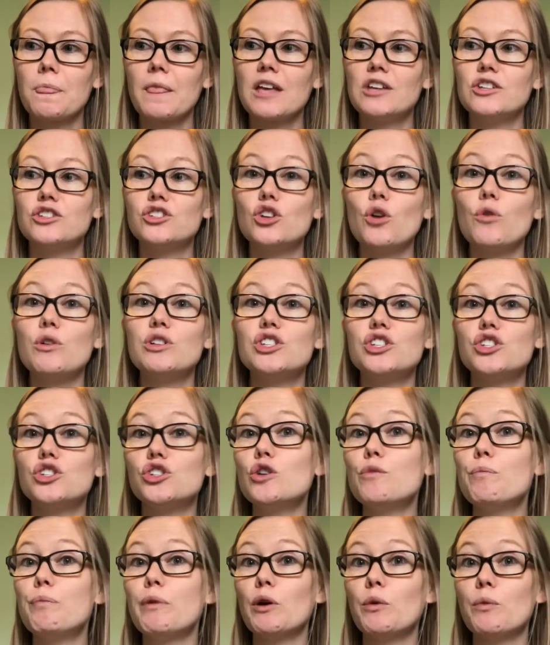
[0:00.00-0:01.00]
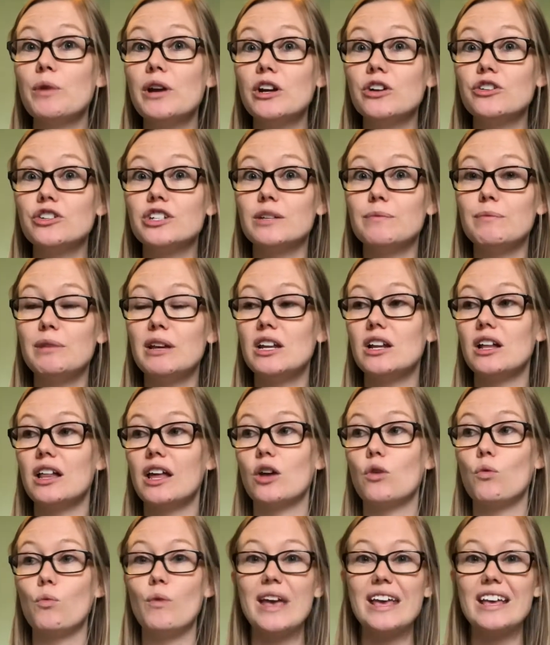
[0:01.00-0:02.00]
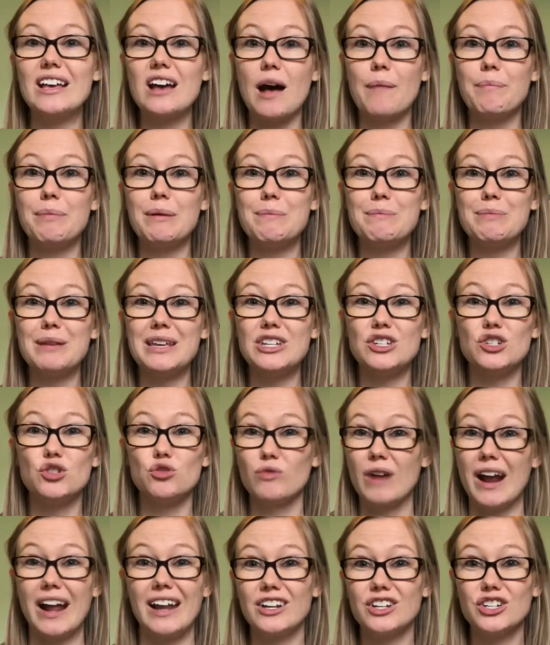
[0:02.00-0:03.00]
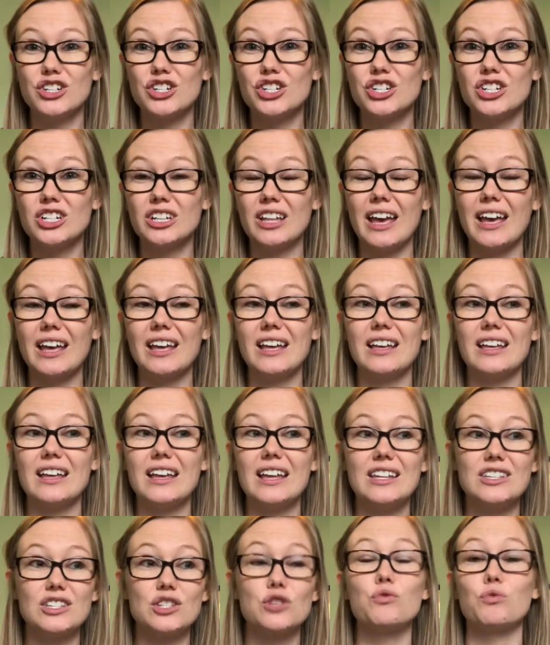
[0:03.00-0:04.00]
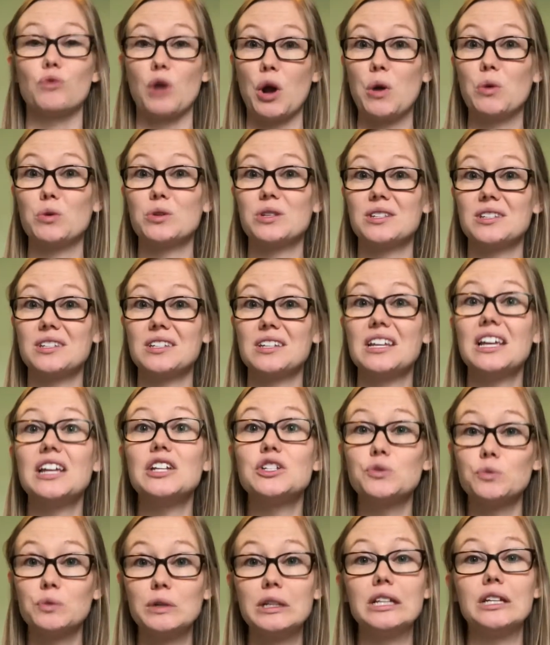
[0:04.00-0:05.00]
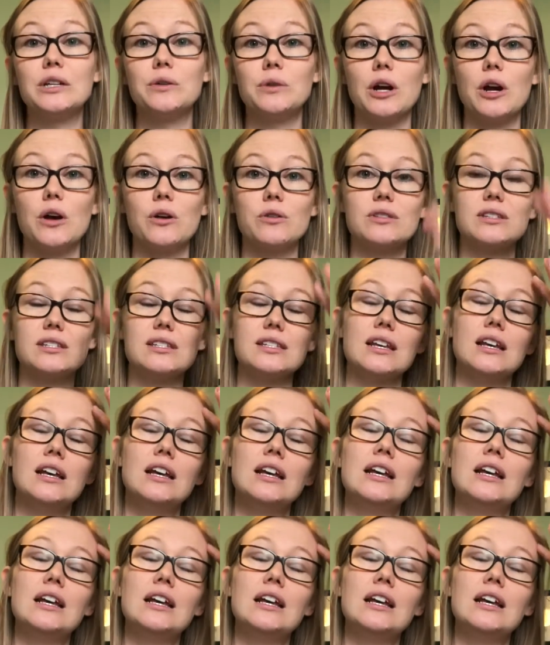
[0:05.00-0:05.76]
So it's super weird to me to like wake up and be drenched. Like it's gross. It's really gross.